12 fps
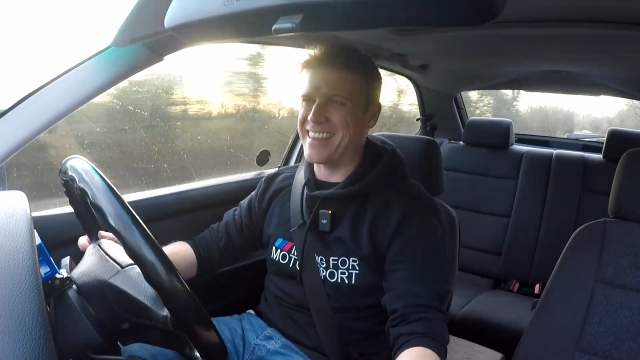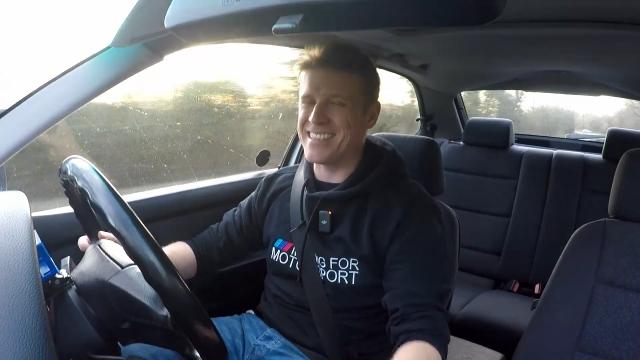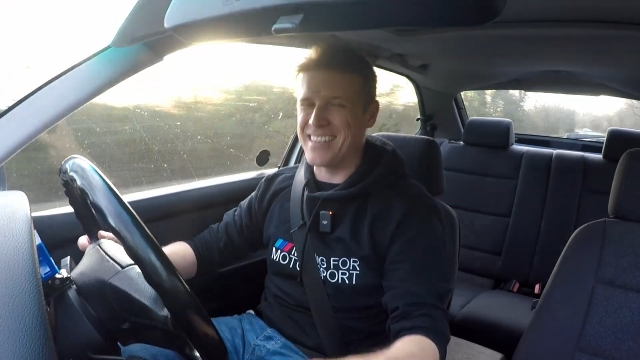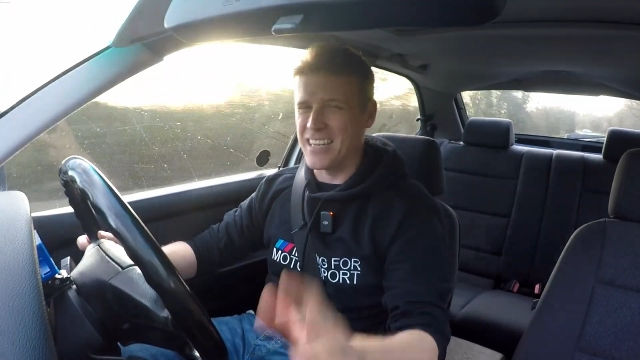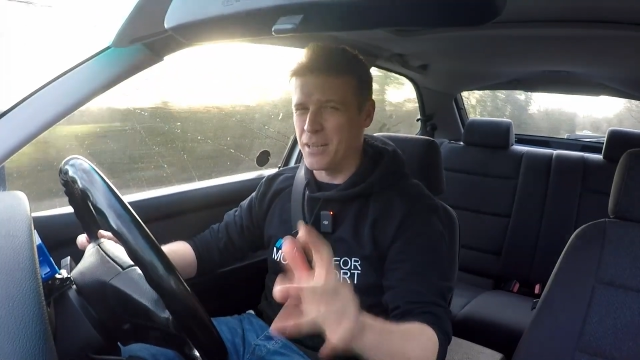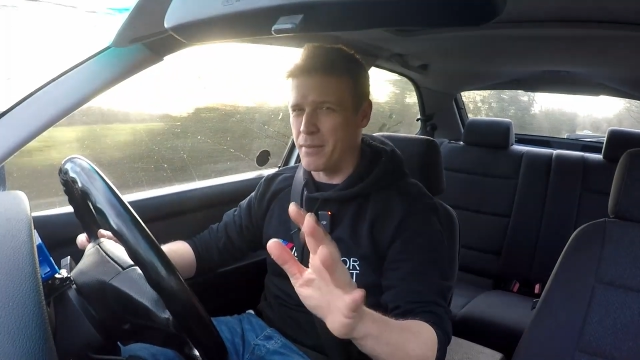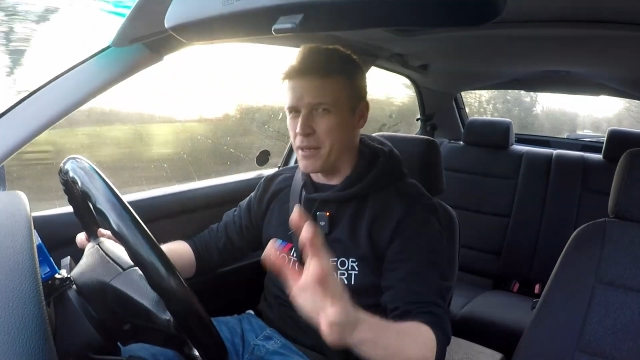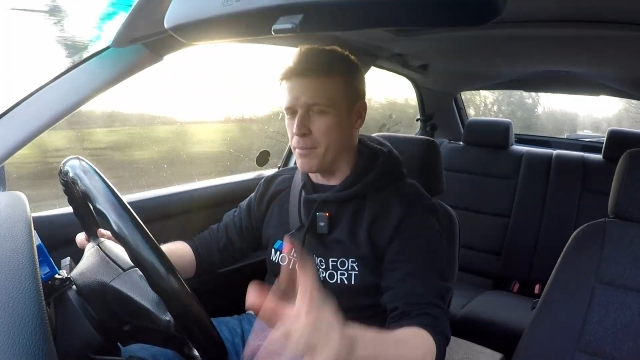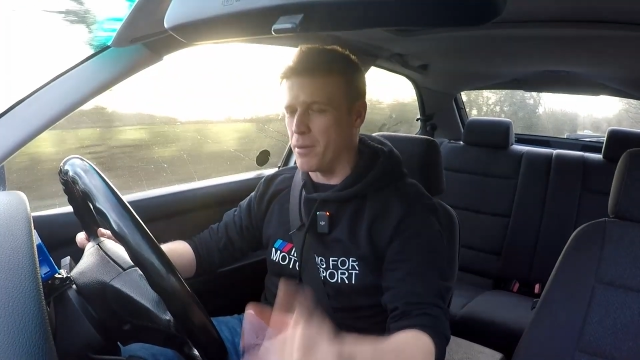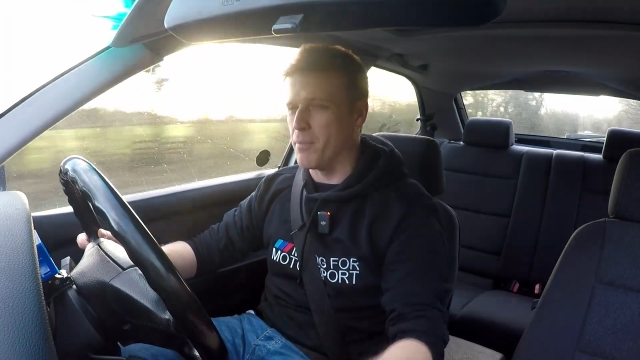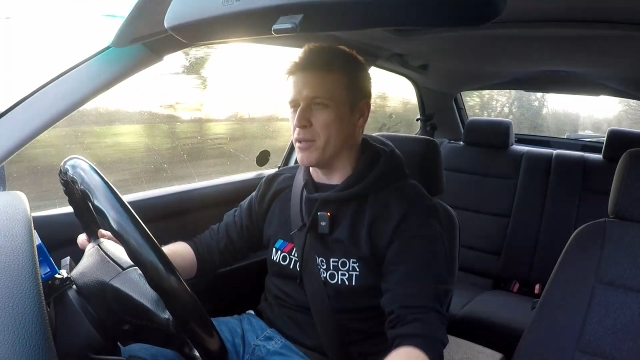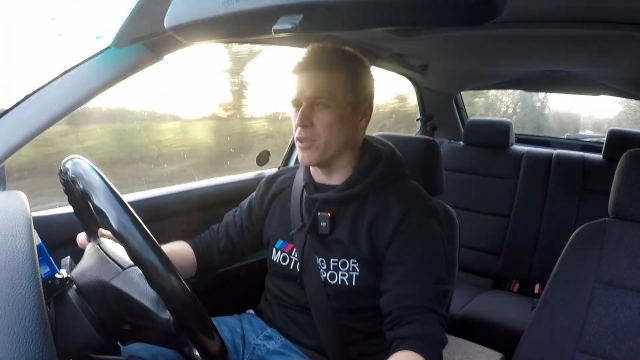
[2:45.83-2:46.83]
There's a little bit of
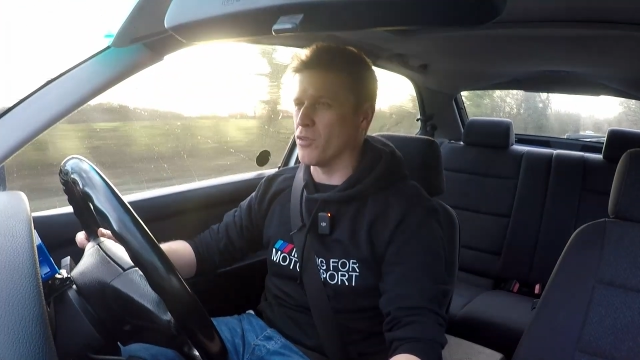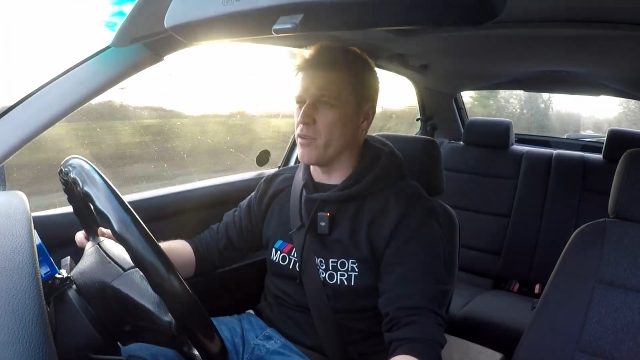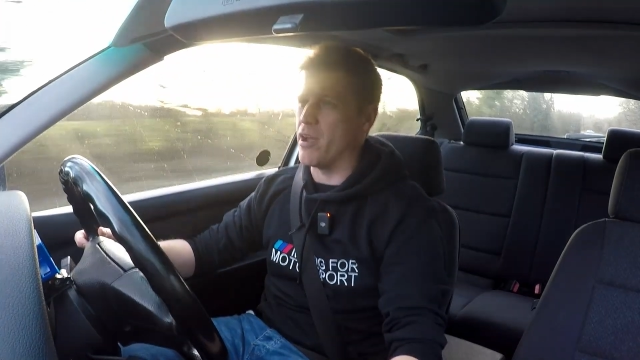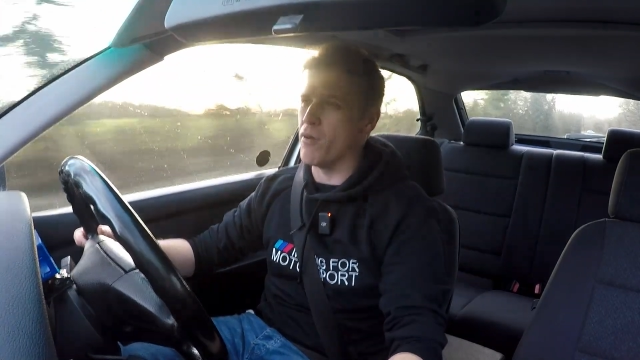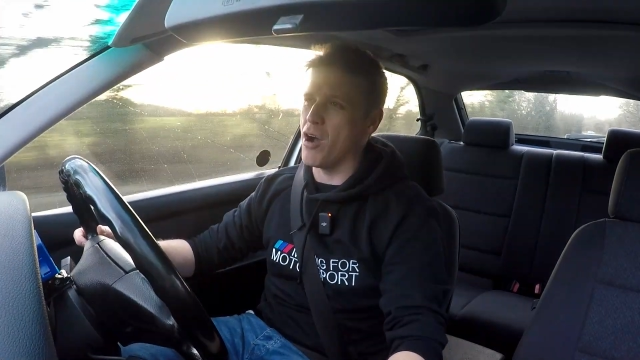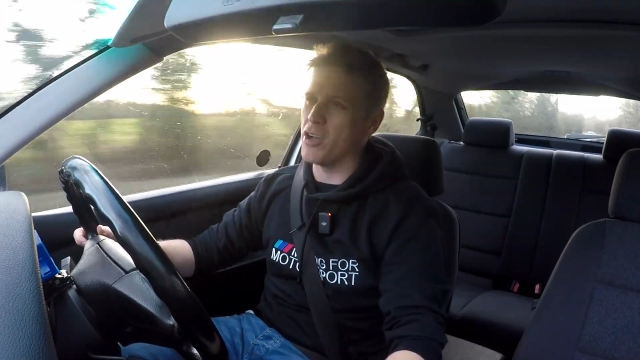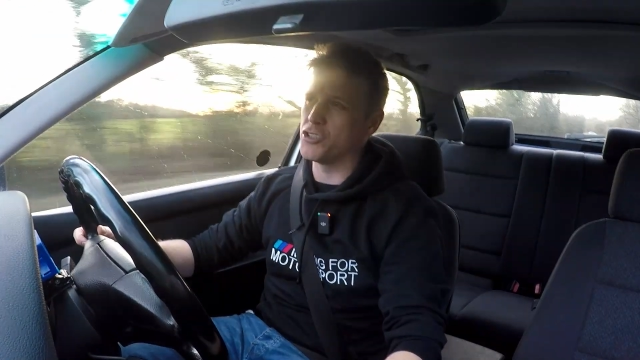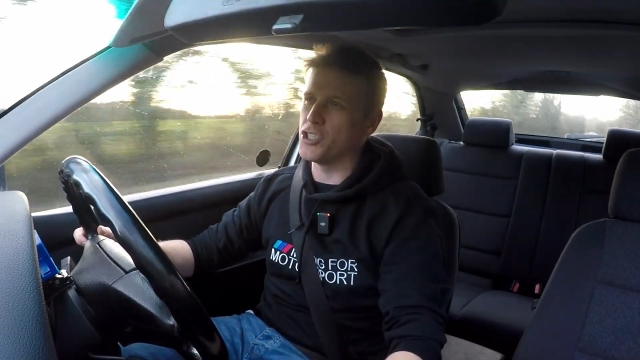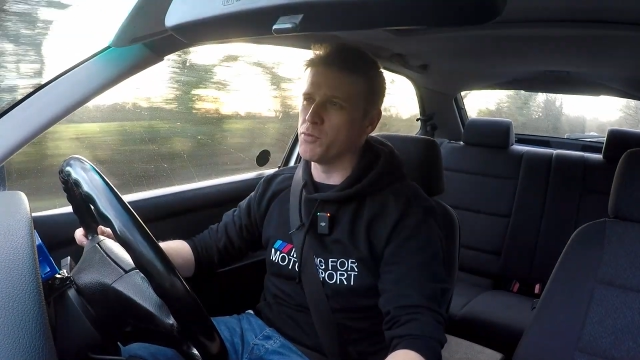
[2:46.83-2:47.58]
bubbling on the rear arches,